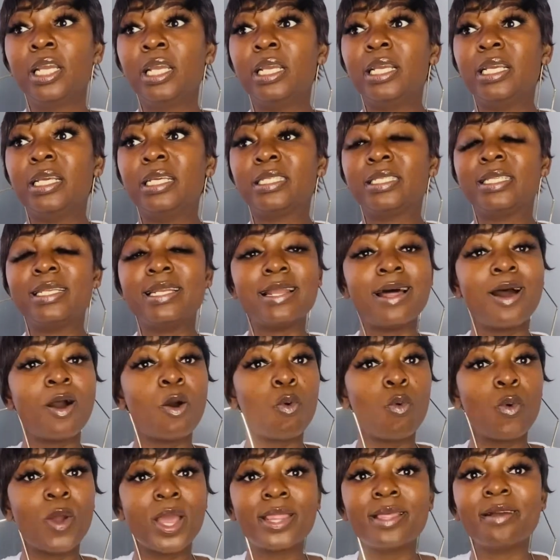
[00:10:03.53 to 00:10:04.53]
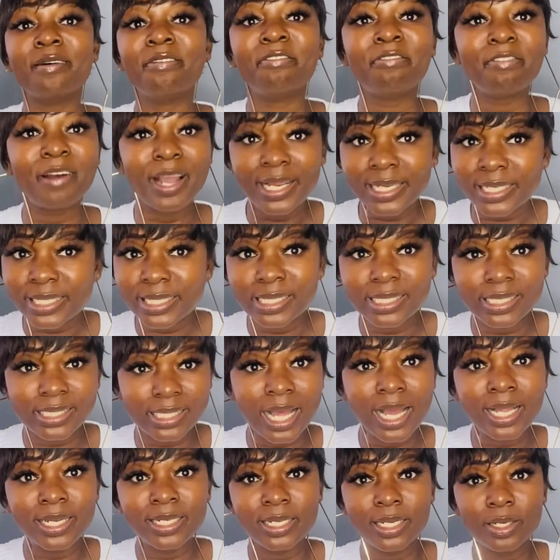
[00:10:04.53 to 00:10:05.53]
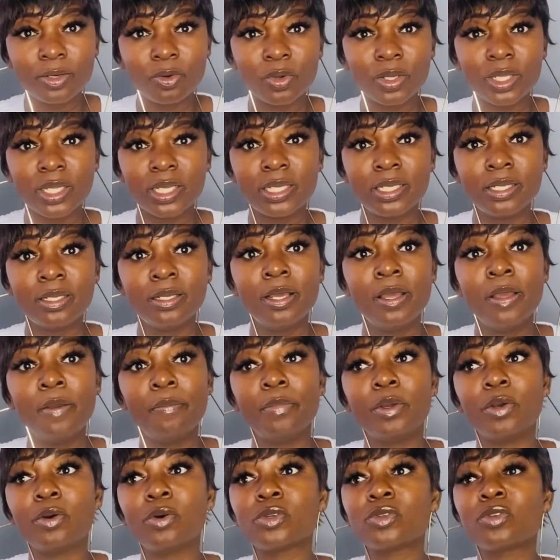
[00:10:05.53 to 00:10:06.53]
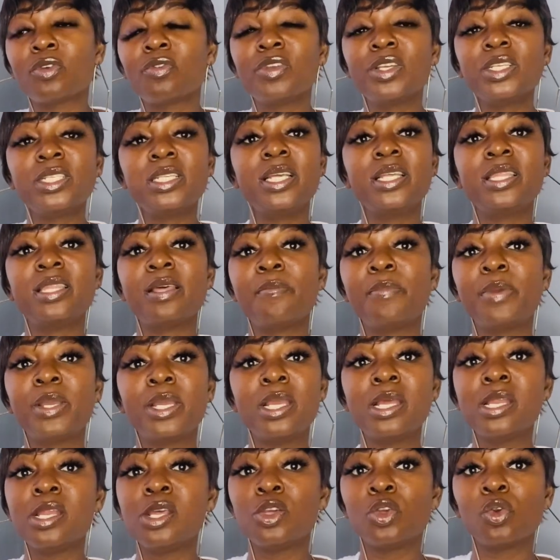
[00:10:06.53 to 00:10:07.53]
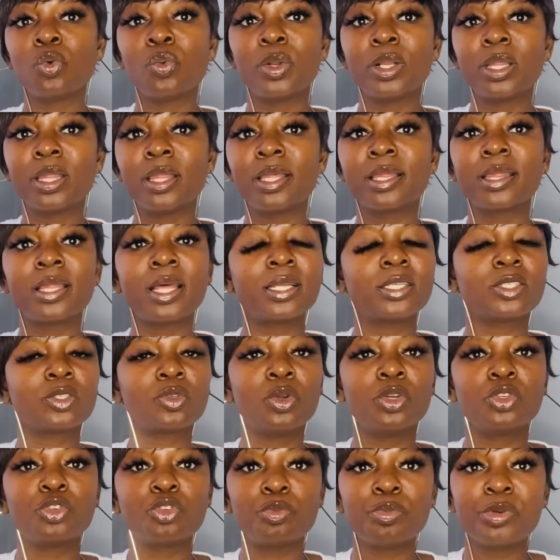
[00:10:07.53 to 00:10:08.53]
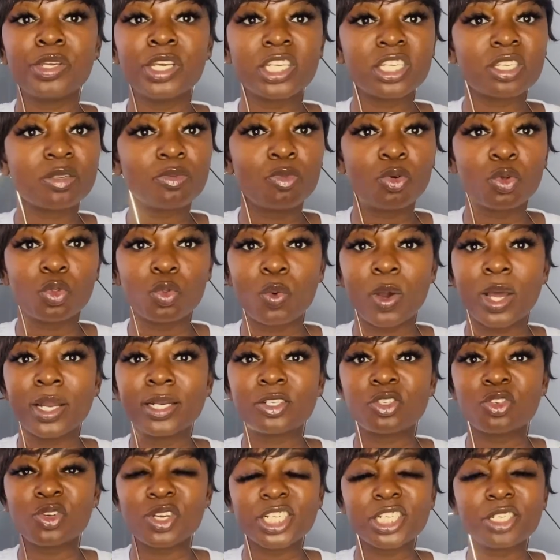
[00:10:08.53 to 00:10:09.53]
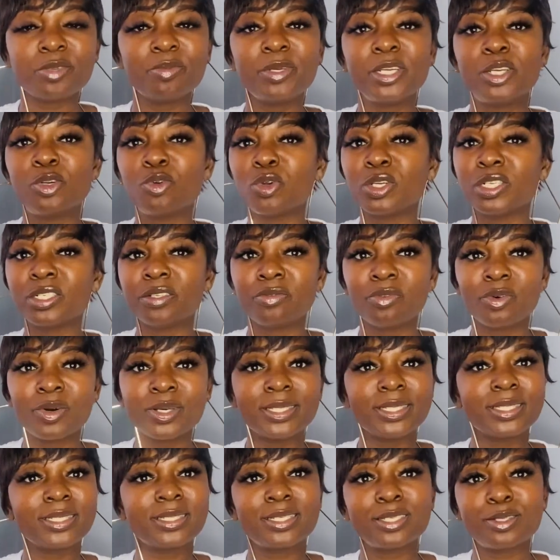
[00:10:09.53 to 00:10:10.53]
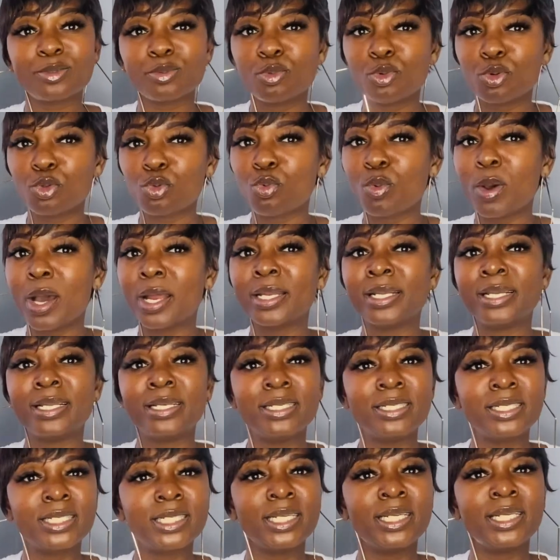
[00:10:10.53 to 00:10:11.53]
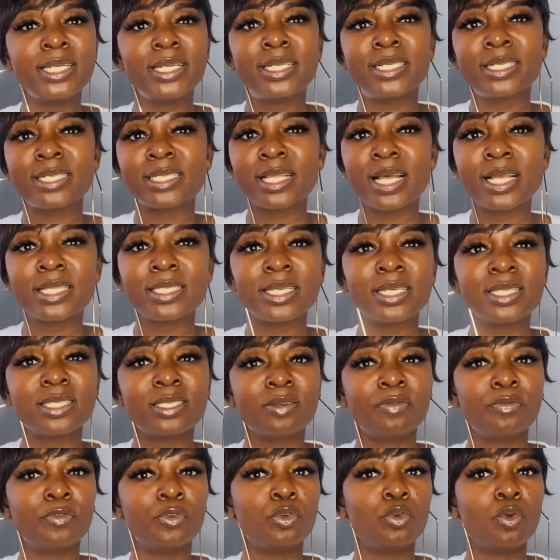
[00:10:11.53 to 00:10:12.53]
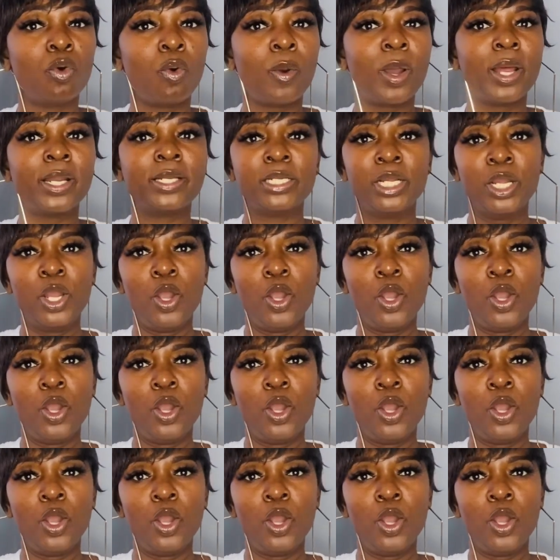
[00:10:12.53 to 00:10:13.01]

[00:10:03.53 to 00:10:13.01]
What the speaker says: is now where the fighting started. Okay, because obviously in the beginning you will think that it's going to be a smooth one. Trust me, no divorce is a smooth one. Initially it starts as if, you know what,